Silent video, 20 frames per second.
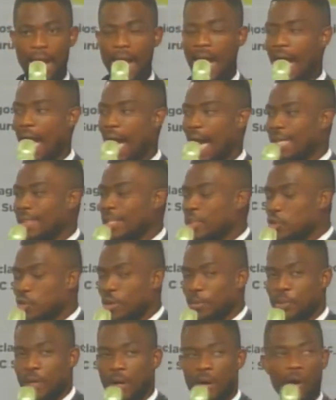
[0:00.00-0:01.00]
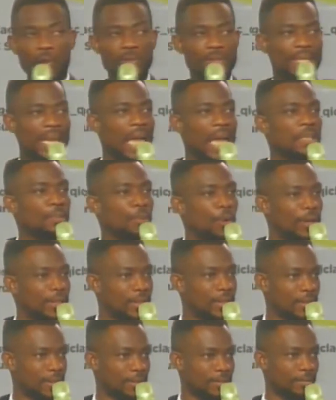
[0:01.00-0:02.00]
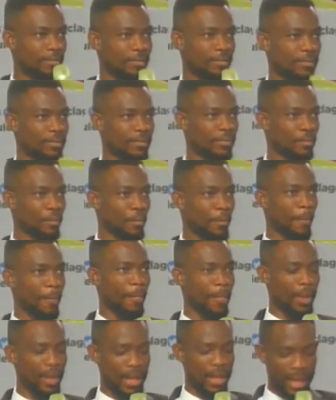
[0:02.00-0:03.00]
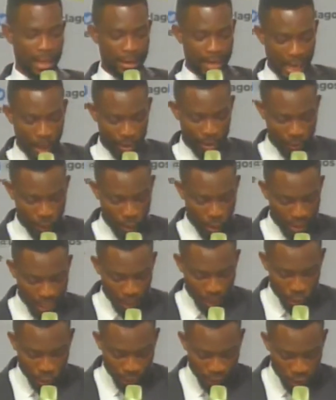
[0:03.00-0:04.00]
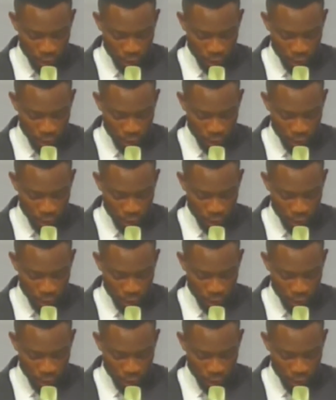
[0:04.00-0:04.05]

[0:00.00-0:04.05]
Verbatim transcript: And the scripture calls it exploits. Now, if you go down to verse